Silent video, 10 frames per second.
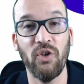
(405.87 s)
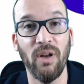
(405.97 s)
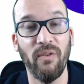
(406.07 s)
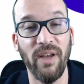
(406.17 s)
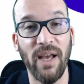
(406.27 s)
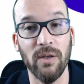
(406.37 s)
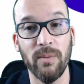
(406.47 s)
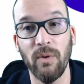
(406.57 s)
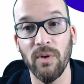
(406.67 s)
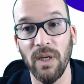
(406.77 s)
and every house
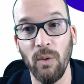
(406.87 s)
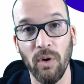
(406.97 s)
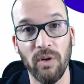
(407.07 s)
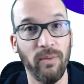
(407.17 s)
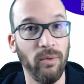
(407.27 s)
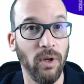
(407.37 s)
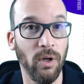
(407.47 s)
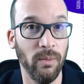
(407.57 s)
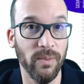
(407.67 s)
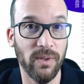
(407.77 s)
because I walk through the
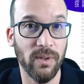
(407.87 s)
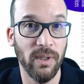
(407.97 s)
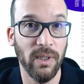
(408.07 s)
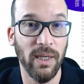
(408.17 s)
homes.